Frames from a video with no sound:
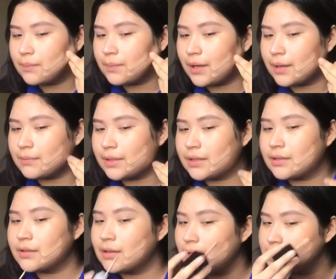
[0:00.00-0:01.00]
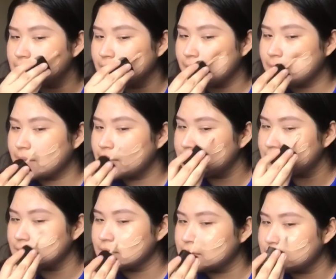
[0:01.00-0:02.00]
But I'm like, I suck at makeup,
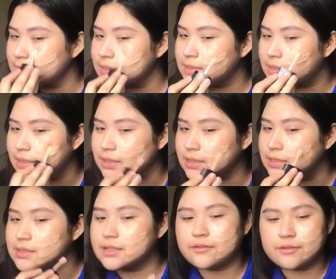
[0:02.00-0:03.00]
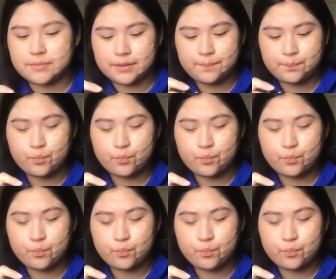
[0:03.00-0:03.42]
so this just makes it like easier for me.